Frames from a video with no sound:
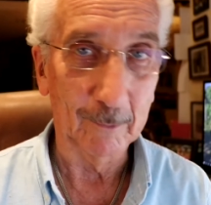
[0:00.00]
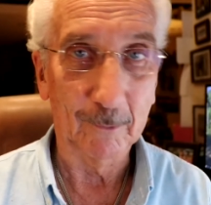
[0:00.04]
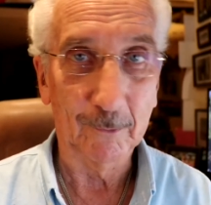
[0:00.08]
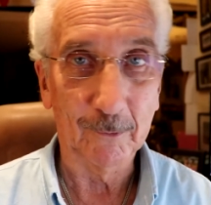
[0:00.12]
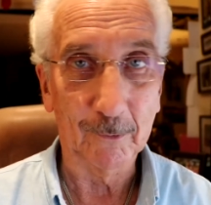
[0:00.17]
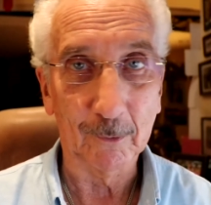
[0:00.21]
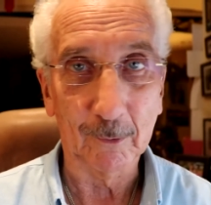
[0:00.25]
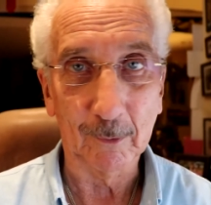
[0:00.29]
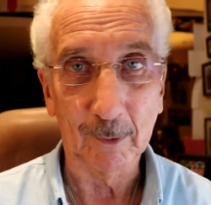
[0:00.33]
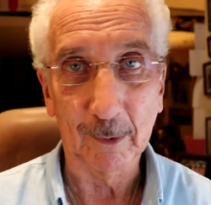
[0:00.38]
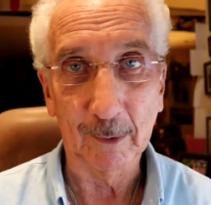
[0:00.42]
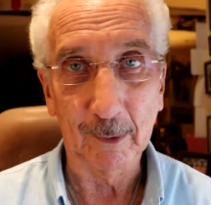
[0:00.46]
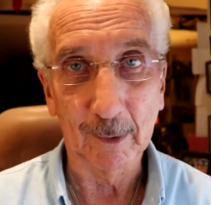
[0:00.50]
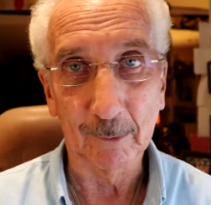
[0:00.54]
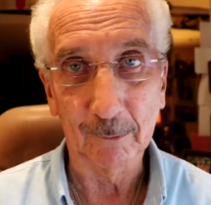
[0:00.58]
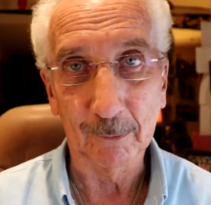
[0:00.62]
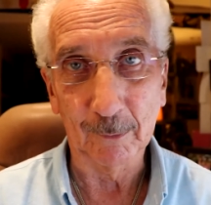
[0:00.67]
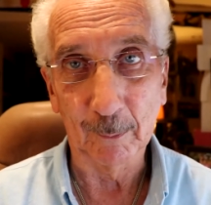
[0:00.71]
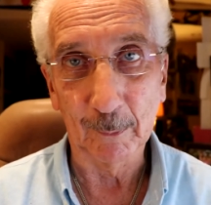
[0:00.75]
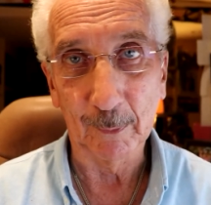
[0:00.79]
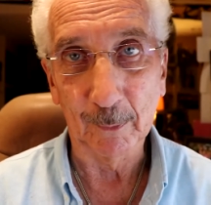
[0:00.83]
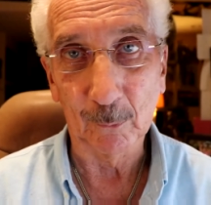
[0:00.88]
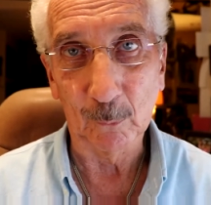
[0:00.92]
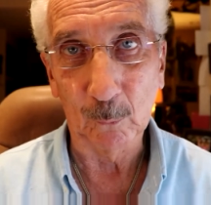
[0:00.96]
Certainly not
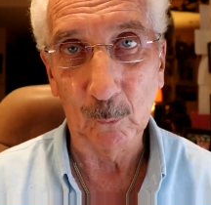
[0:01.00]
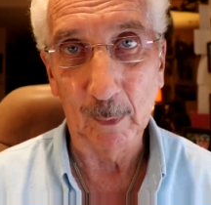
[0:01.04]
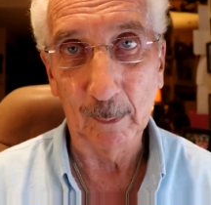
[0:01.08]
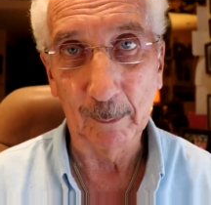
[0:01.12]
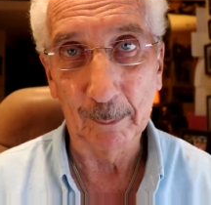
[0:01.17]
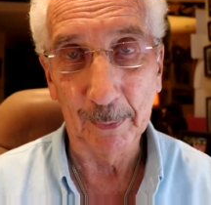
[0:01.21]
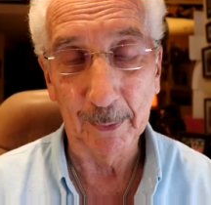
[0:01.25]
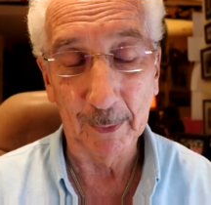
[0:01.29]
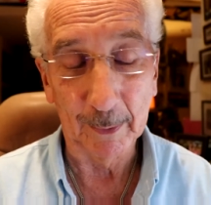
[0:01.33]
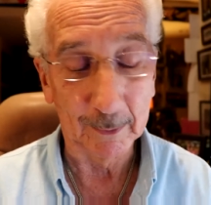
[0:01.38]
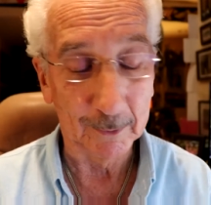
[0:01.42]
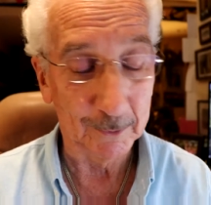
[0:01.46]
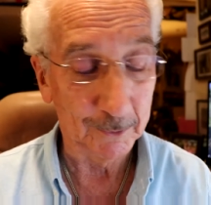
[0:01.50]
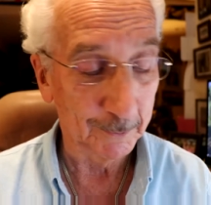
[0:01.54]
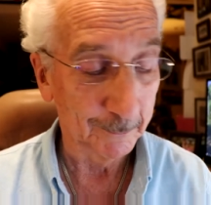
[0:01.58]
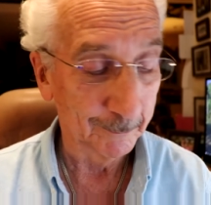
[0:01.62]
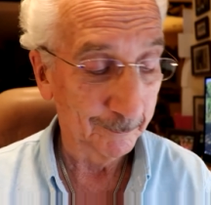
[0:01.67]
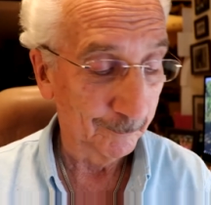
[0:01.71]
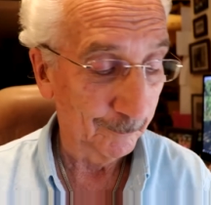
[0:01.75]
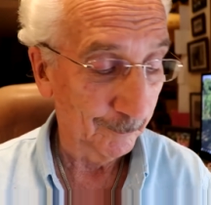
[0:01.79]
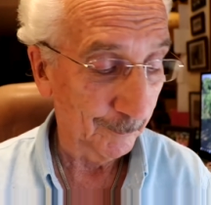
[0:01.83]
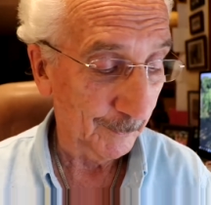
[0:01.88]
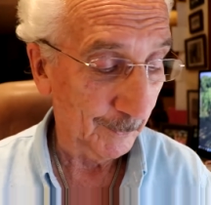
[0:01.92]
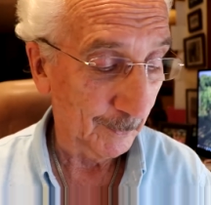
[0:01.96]
from his webpage.
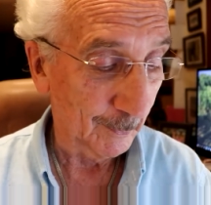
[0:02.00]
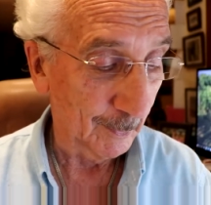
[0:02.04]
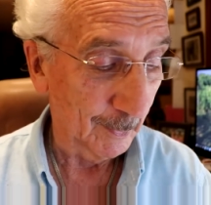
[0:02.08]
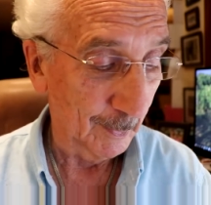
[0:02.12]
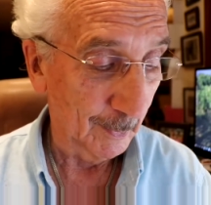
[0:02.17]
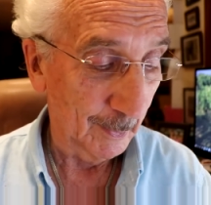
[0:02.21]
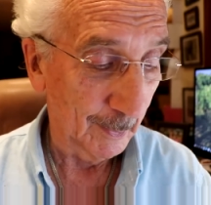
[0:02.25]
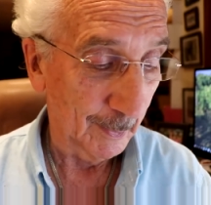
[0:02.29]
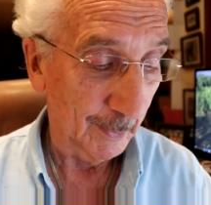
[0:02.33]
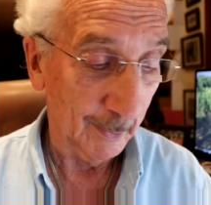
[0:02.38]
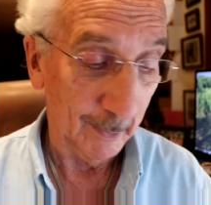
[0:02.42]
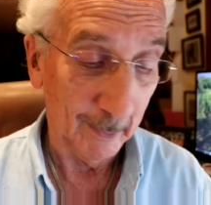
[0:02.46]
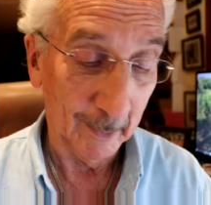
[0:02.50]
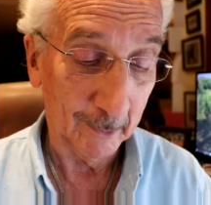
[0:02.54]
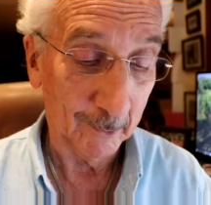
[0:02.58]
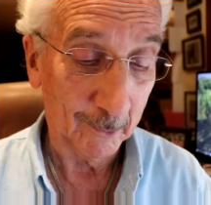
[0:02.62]
And